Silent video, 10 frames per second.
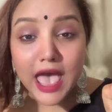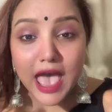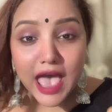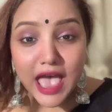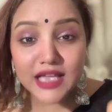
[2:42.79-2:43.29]

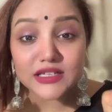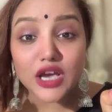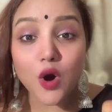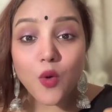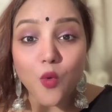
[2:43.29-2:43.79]
and
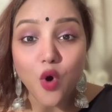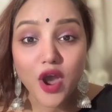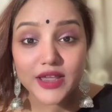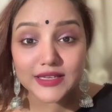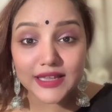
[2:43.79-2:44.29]

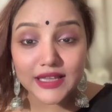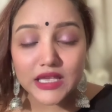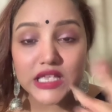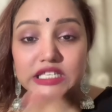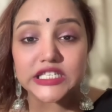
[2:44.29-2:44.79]

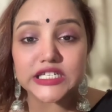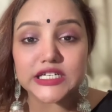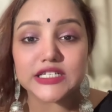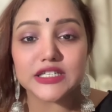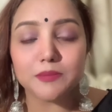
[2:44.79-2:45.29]
avoiding
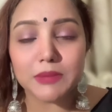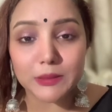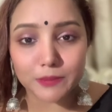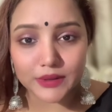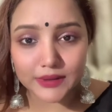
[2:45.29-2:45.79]
certain
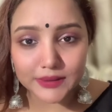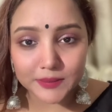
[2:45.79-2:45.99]
people.